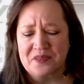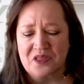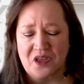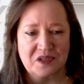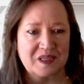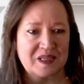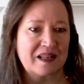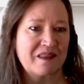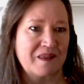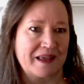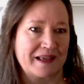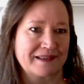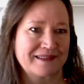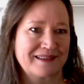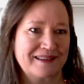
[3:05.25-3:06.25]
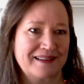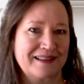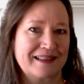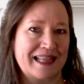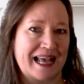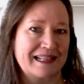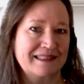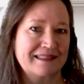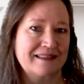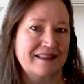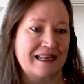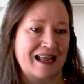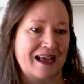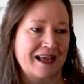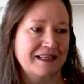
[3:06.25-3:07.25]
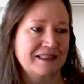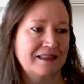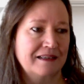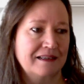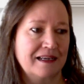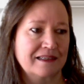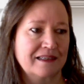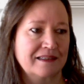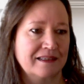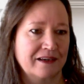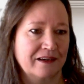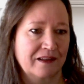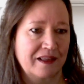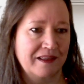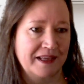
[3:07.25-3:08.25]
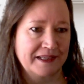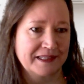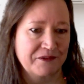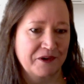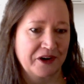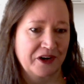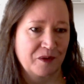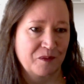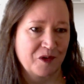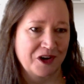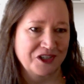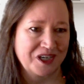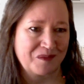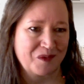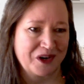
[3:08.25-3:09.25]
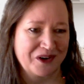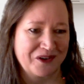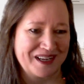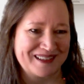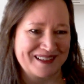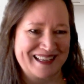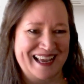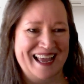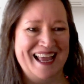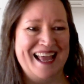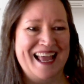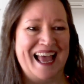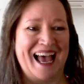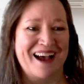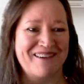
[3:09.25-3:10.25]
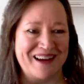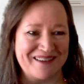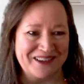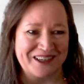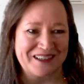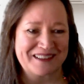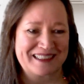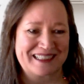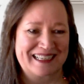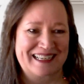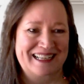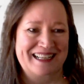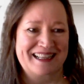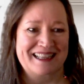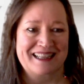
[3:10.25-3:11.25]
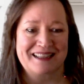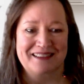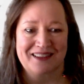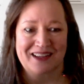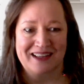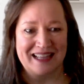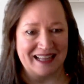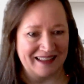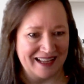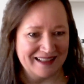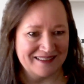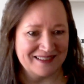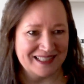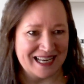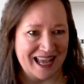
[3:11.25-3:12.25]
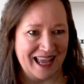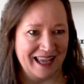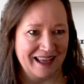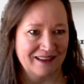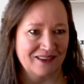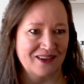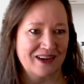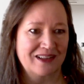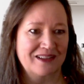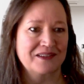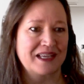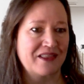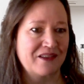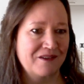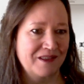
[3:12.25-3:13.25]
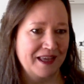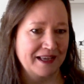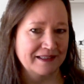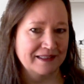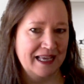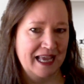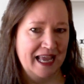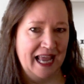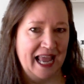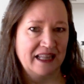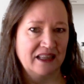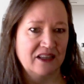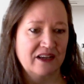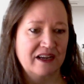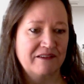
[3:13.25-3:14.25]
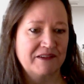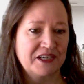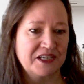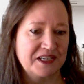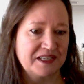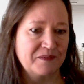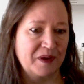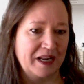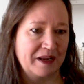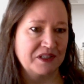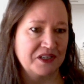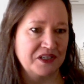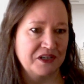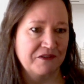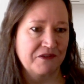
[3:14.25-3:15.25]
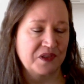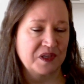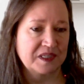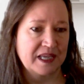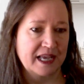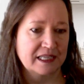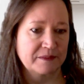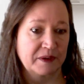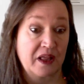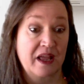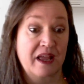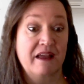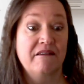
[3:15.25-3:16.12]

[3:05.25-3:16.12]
Those little things, that's not necessarily things that were in our project priorities. However, look at that length of stay, look at those other things, and look at what she's been able to do for this hospital.